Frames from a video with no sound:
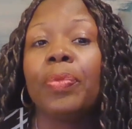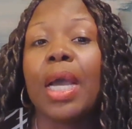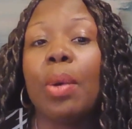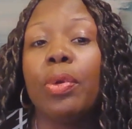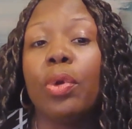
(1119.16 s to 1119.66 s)

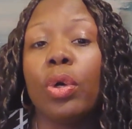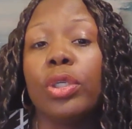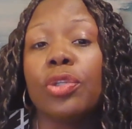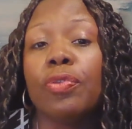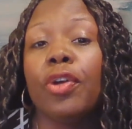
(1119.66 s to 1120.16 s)
I would
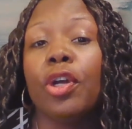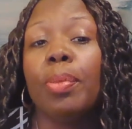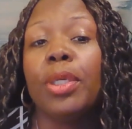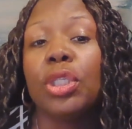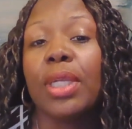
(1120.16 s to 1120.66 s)
also very
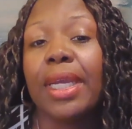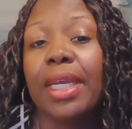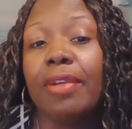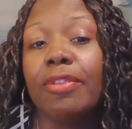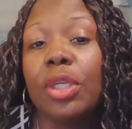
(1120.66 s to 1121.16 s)
much like
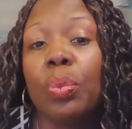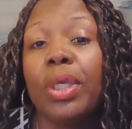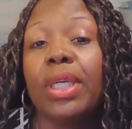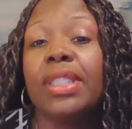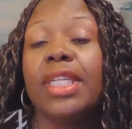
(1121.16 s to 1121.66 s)
it if
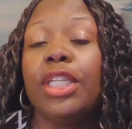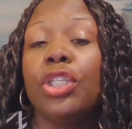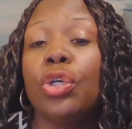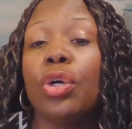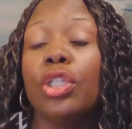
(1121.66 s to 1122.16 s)
someone could take
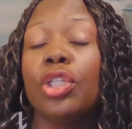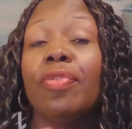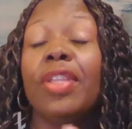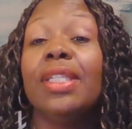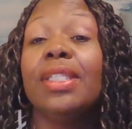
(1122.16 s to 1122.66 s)
charge
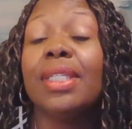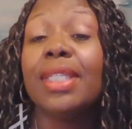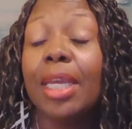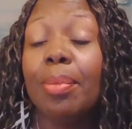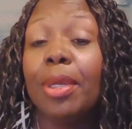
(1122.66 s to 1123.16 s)
of the
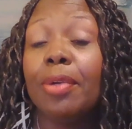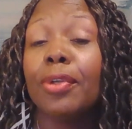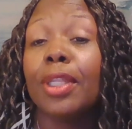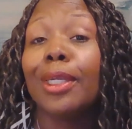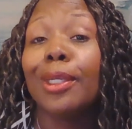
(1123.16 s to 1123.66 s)
entertainment
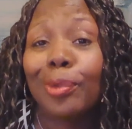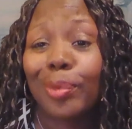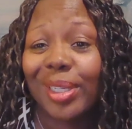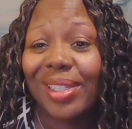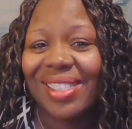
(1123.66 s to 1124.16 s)
for the little
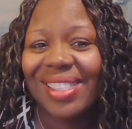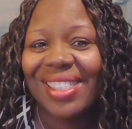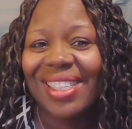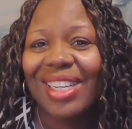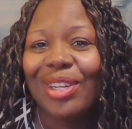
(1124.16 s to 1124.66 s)

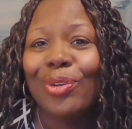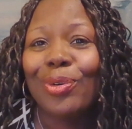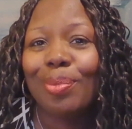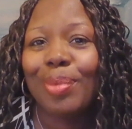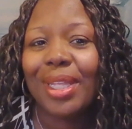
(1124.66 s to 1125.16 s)
ones who
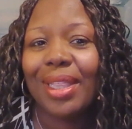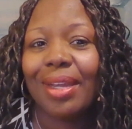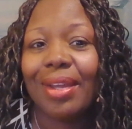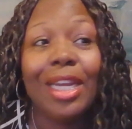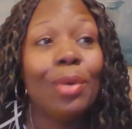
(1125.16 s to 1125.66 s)
will be
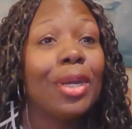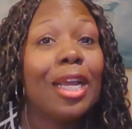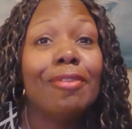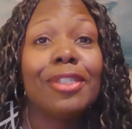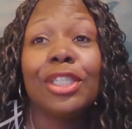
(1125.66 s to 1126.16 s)
there. Anyone
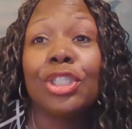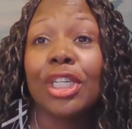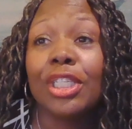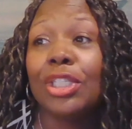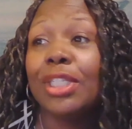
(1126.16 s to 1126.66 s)
have
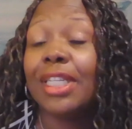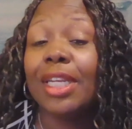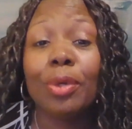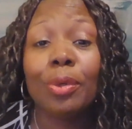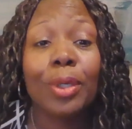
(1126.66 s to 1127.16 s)
suggestions?
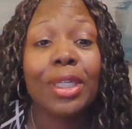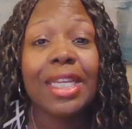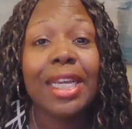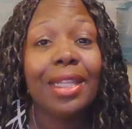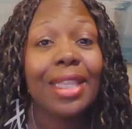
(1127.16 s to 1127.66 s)
Anyone want
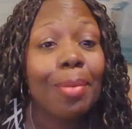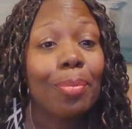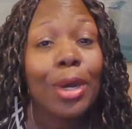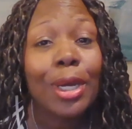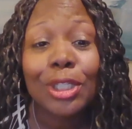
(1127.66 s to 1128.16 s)
to take that
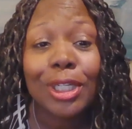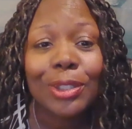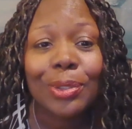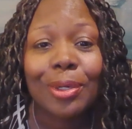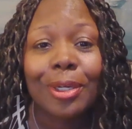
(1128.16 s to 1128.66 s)

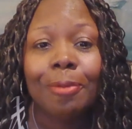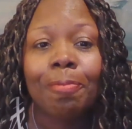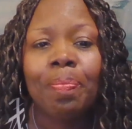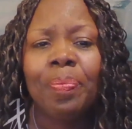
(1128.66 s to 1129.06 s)
project on?